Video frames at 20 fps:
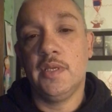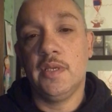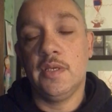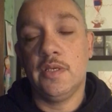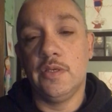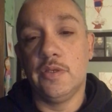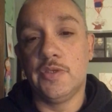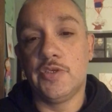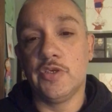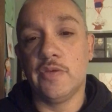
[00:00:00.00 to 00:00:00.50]

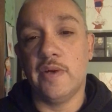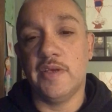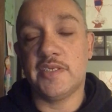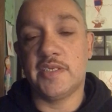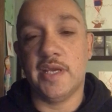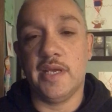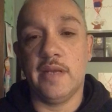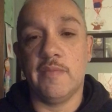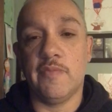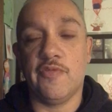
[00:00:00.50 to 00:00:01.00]
YouTube. I've
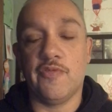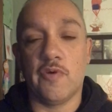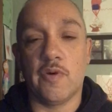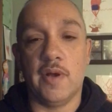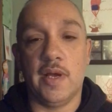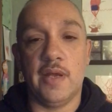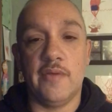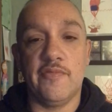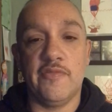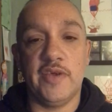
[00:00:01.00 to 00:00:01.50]
said it before
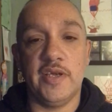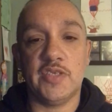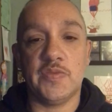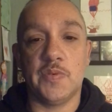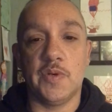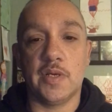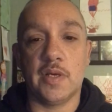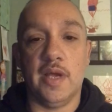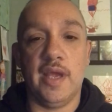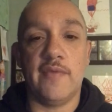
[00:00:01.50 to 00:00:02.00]
on
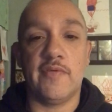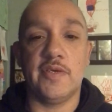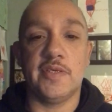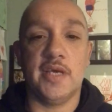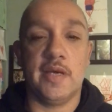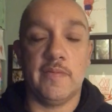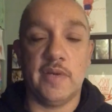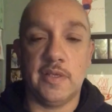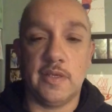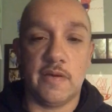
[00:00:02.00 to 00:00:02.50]
Facebook every
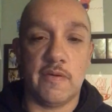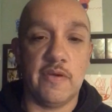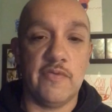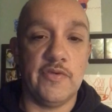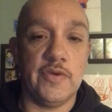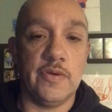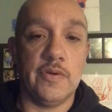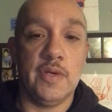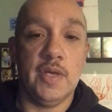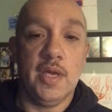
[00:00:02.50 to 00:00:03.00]
time I did a
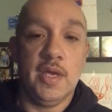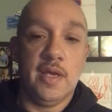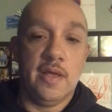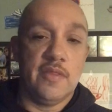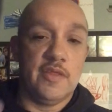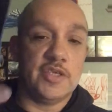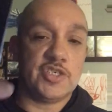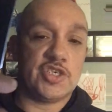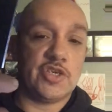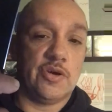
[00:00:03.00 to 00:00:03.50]
review.
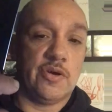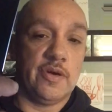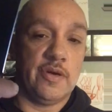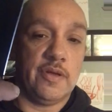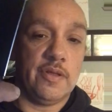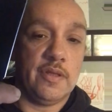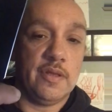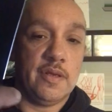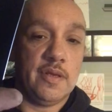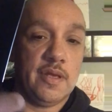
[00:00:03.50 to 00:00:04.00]
This choil
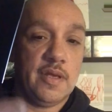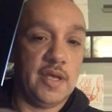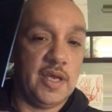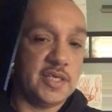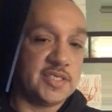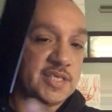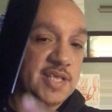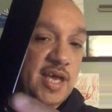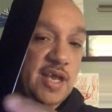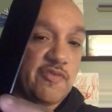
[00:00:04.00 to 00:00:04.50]
is
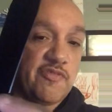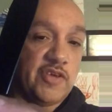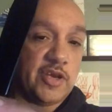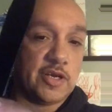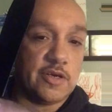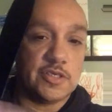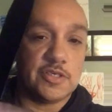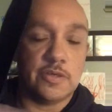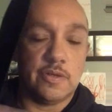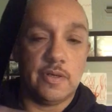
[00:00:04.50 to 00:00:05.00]
not a finger
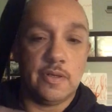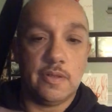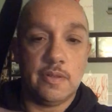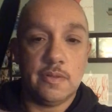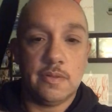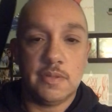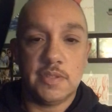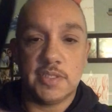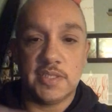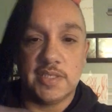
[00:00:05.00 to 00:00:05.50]
choil.
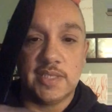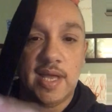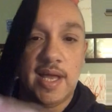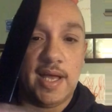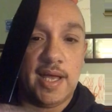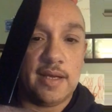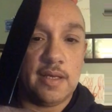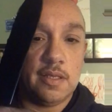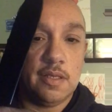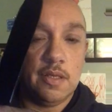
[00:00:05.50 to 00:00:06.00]
This is
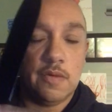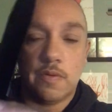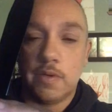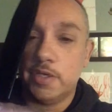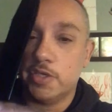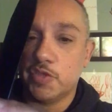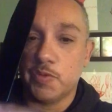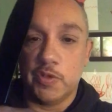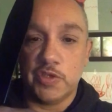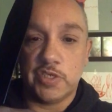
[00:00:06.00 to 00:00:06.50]
not where you're
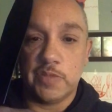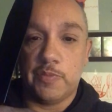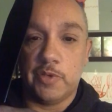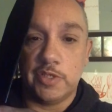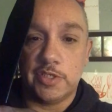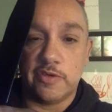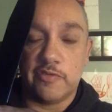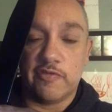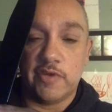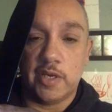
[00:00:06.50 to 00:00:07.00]
supposed to put
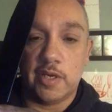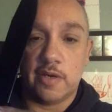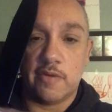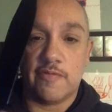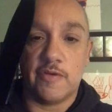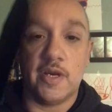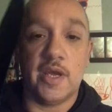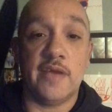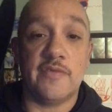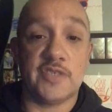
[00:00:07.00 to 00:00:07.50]
your finger for
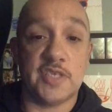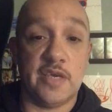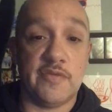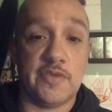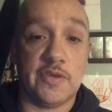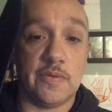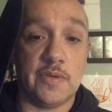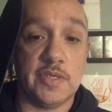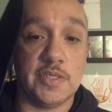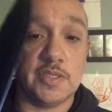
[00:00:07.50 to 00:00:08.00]
knife safety
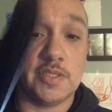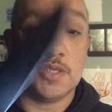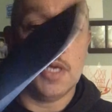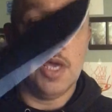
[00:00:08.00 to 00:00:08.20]
reasons.